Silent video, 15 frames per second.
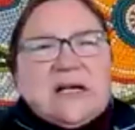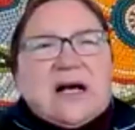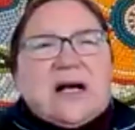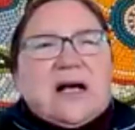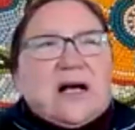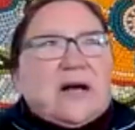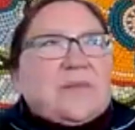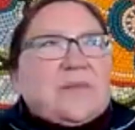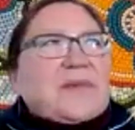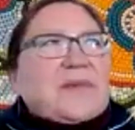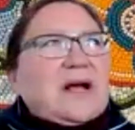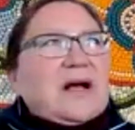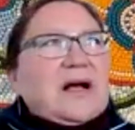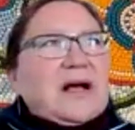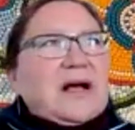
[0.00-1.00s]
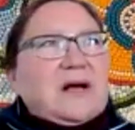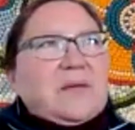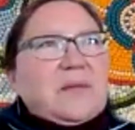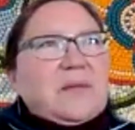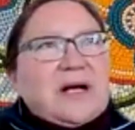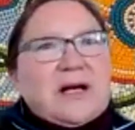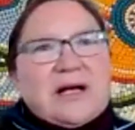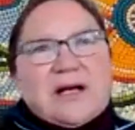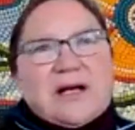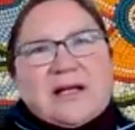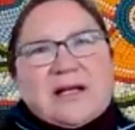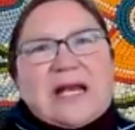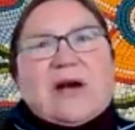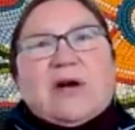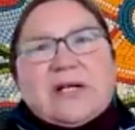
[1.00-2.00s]

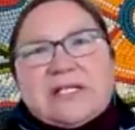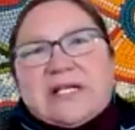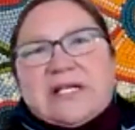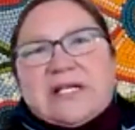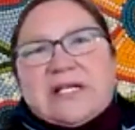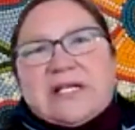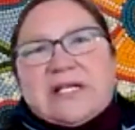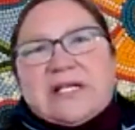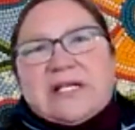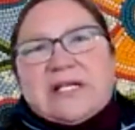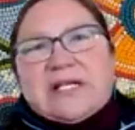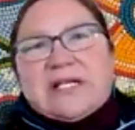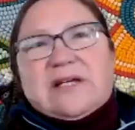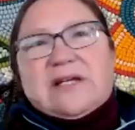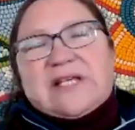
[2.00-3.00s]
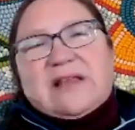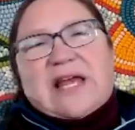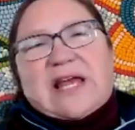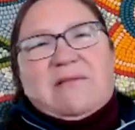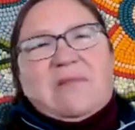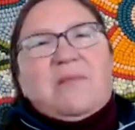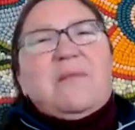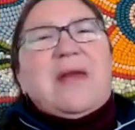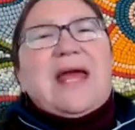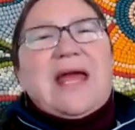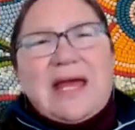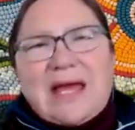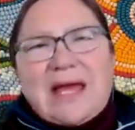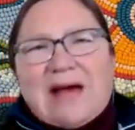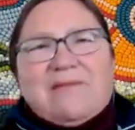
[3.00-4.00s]
narratives that they may
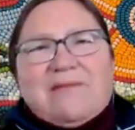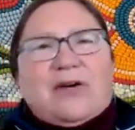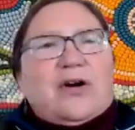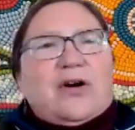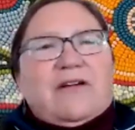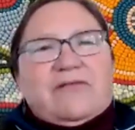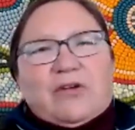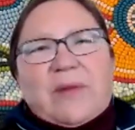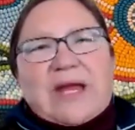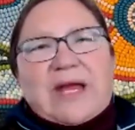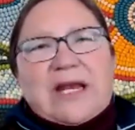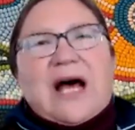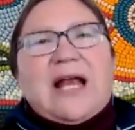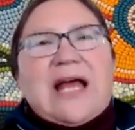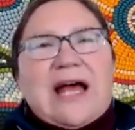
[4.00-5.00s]
have heard of or may not have.